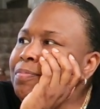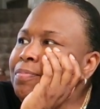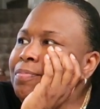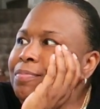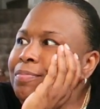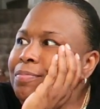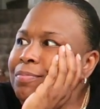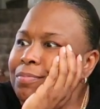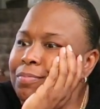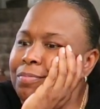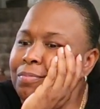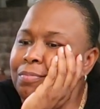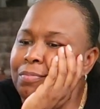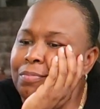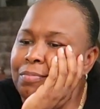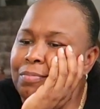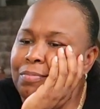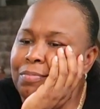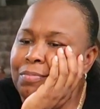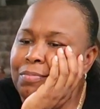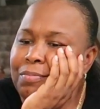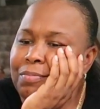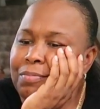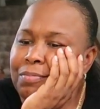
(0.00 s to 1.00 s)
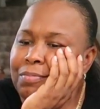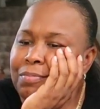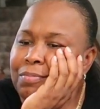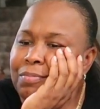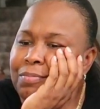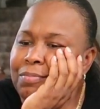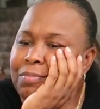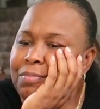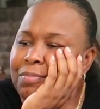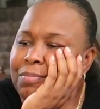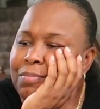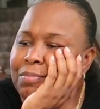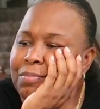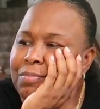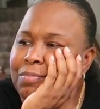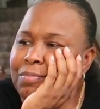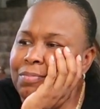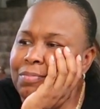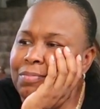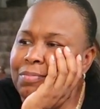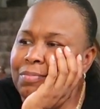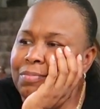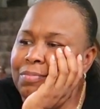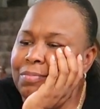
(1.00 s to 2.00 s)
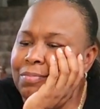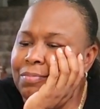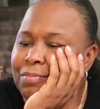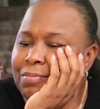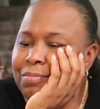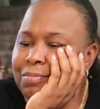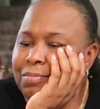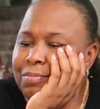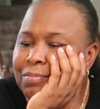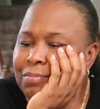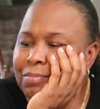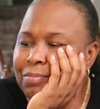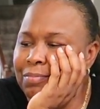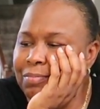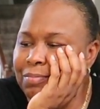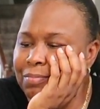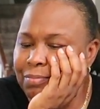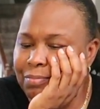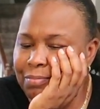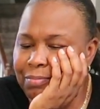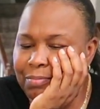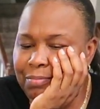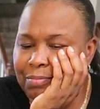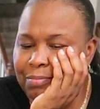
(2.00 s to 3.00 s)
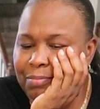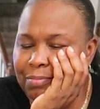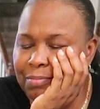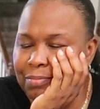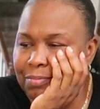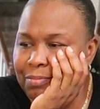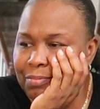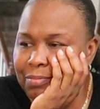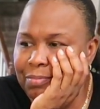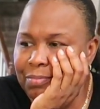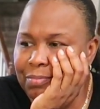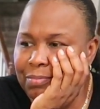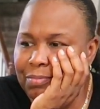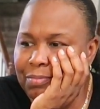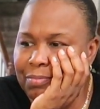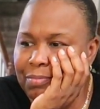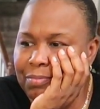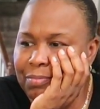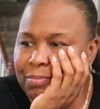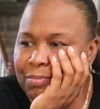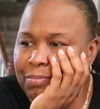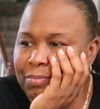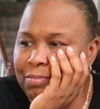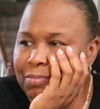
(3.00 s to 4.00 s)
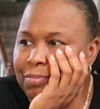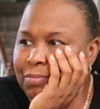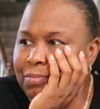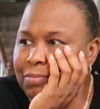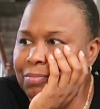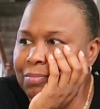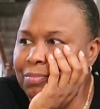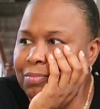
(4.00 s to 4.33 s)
(silent)